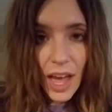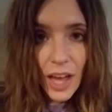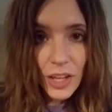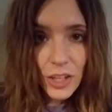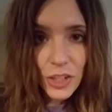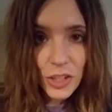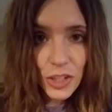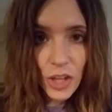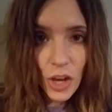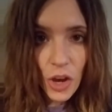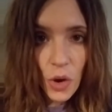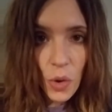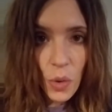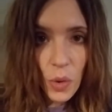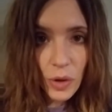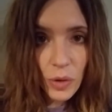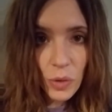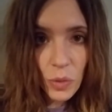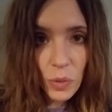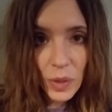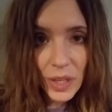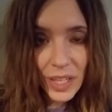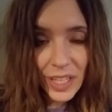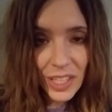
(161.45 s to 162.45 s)
So
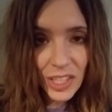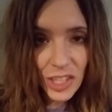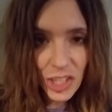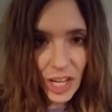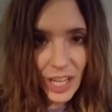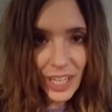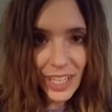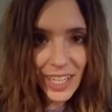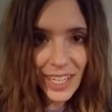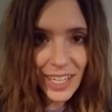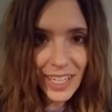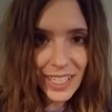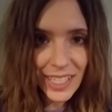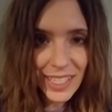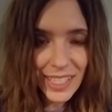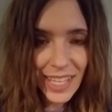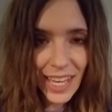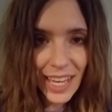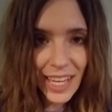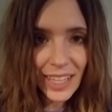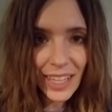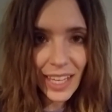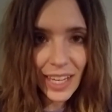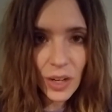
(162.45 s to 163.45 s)
we can check in and
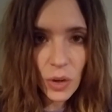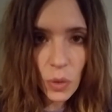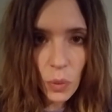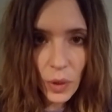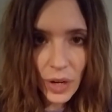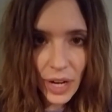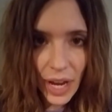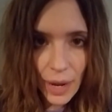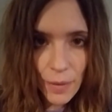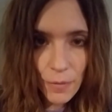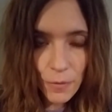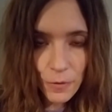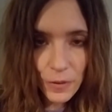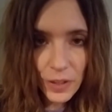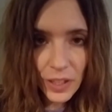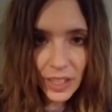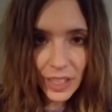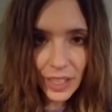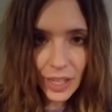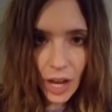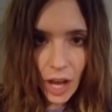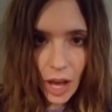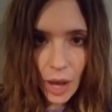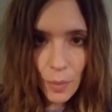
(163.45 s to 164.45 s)
say, like, when I'm
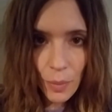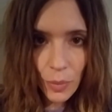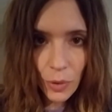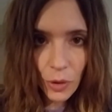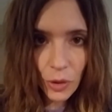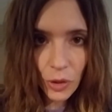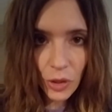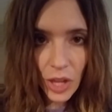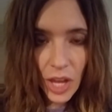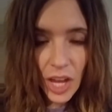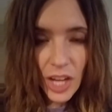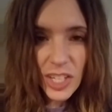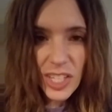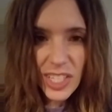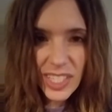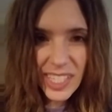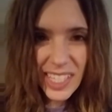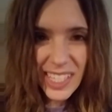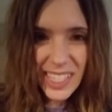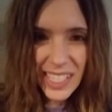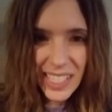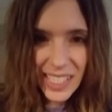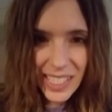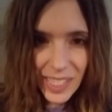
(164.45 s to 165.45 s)
feeling humble, does
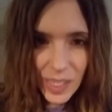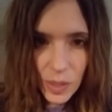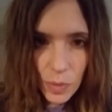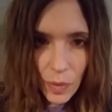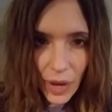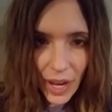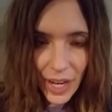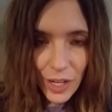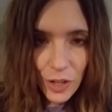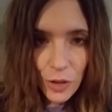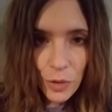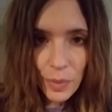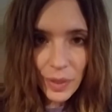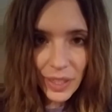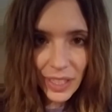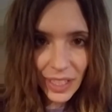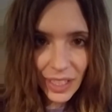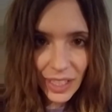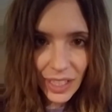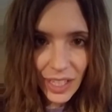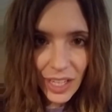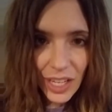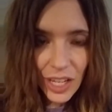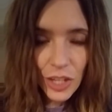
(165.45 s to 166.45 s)
this inspire
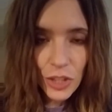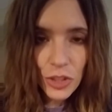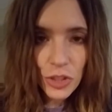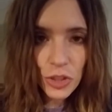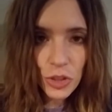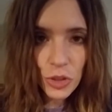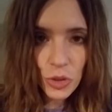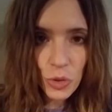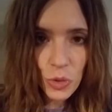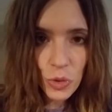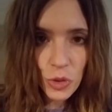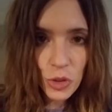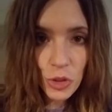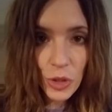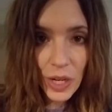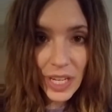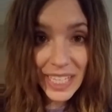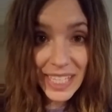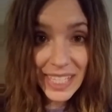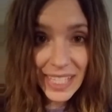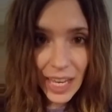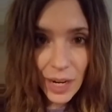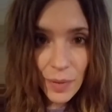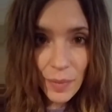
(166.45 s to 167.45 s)
me to
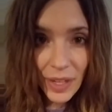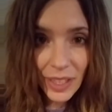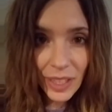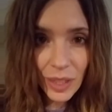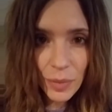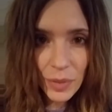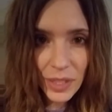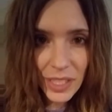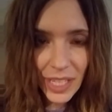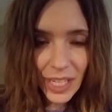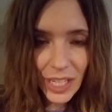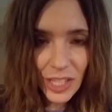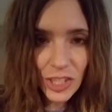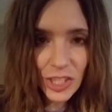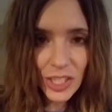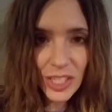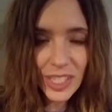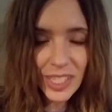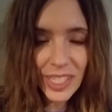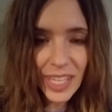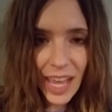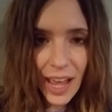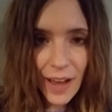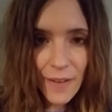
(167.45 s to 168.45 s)
transcend my
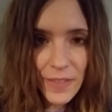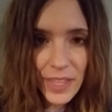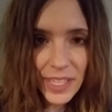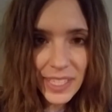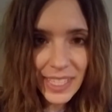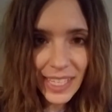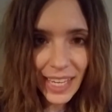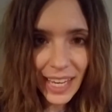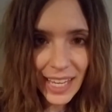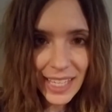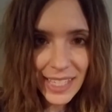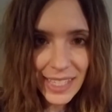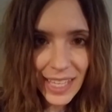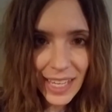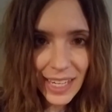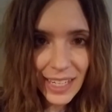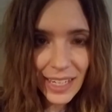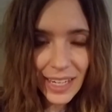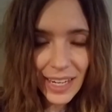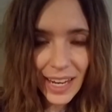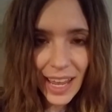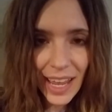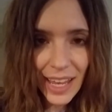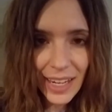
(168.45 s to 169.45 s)
limitations, to have this chesed
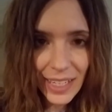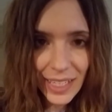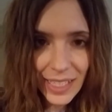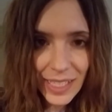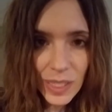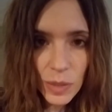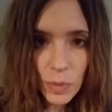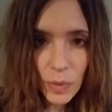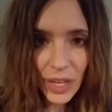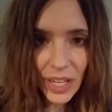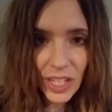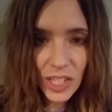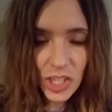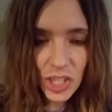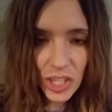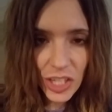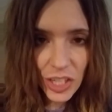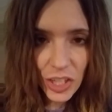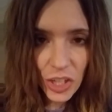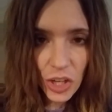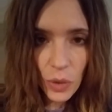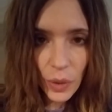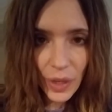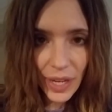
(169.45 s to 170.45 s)
and, and expansion
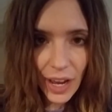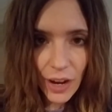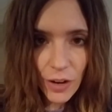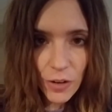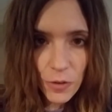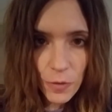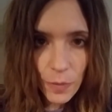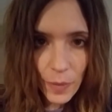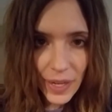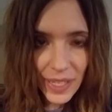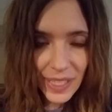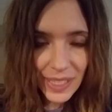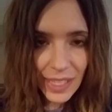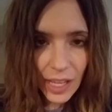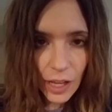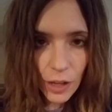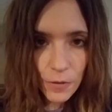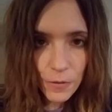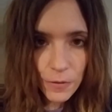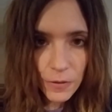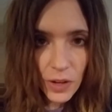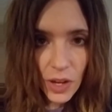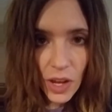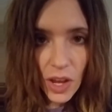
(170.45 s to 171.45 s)
and going out of
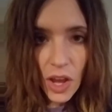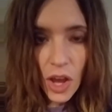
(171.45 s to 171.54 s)
myself?